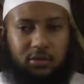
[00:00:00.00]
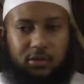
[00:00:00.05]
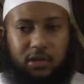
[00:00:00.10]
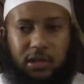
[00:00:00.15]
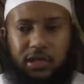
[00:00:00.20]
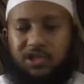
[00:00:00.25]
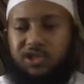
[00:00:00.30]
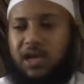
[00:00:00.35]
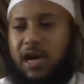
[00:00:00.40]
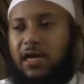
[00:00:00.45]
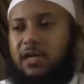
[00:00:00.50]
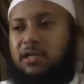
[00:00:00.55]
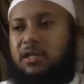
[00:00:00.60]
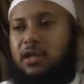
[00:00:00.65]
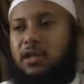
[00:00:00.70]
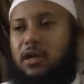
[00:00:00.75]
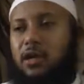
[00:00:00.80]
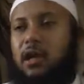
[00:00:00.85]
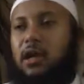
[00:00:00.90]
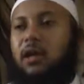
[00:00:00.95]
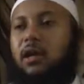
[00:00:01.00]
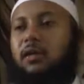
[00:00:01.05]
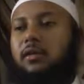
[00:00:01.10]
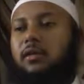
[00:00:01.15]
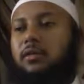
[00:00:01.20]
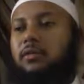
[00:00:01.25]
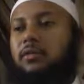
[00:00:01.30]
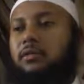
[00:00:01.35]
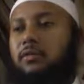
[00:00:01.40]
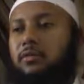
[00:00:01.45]
They're chanting,
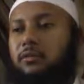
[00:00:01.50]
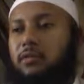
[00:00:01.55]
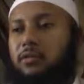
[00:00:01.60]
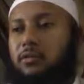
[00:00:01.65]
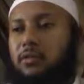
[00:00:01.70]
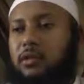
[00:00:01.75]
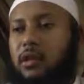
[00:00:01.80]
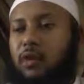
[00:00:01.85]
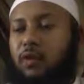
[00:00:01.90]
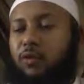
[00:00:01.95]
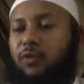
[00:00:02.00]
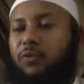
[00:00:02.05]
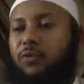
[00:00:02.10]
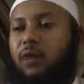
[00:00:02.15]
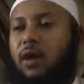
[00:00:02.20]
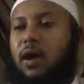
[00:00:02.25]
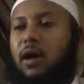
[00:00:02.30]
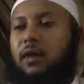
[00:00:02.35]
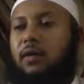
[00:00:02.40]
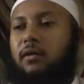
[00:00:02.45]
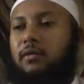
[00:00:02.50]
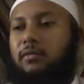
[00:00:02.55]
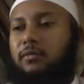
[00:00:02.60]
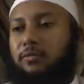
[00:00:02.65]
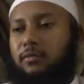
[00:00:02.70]
kill the kuffar,